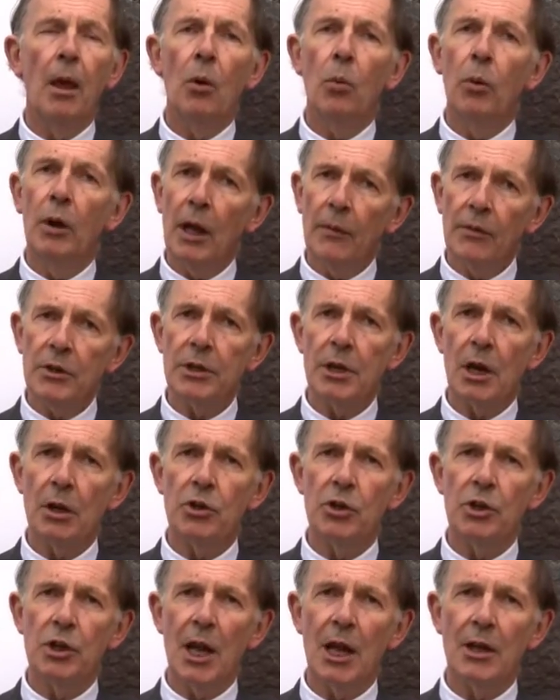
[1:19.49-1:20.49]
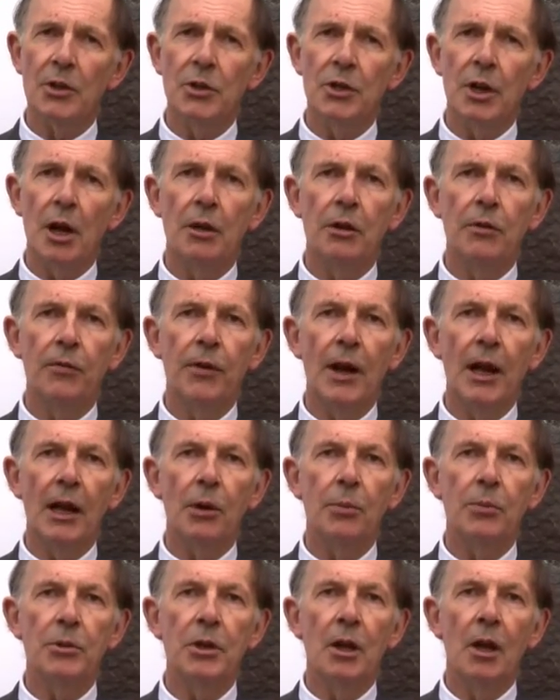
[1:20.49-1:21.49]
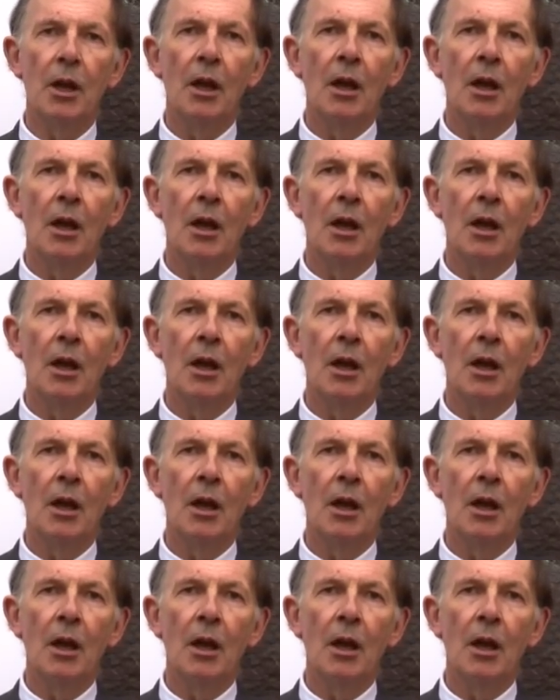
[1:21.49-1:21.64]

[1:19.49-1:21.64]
whenever such tests are developed,